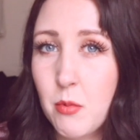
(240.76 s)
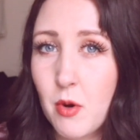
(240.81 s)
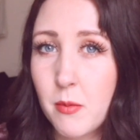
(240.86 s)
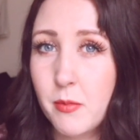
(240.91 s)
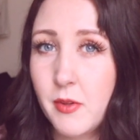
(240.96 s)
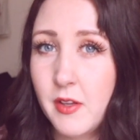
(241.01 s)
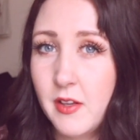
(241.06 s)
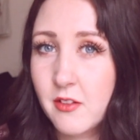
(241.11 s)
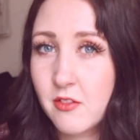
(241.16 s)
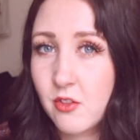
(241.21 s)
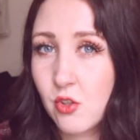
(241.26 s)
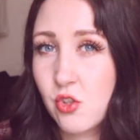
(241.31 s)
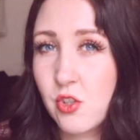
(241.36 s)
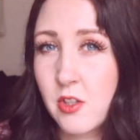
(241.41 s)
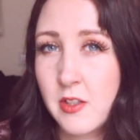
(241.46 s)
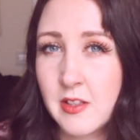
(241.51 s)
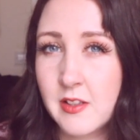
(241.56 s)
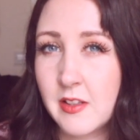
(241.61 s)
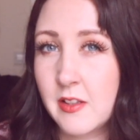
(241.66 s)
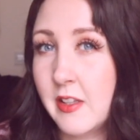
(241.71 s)
properly, so
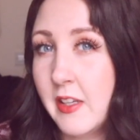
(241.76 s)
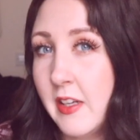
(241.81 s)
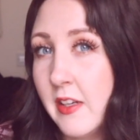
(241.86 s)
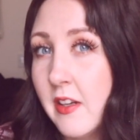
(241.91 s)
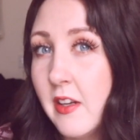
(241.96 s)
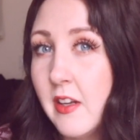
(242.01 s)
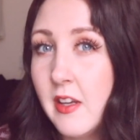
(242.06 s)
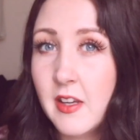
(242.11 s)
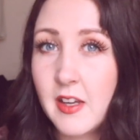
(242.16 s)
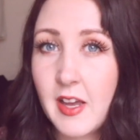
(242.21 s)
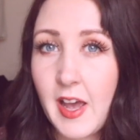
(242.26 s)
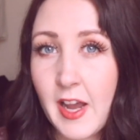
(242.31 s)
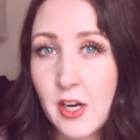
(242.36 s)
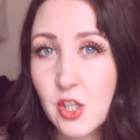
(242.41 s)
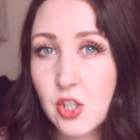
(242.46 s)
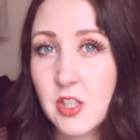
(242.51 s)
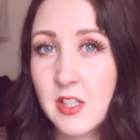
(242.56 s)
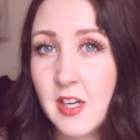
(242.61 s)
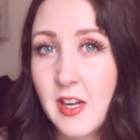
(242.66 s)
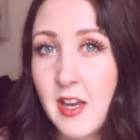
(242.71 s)
shutting the lid actually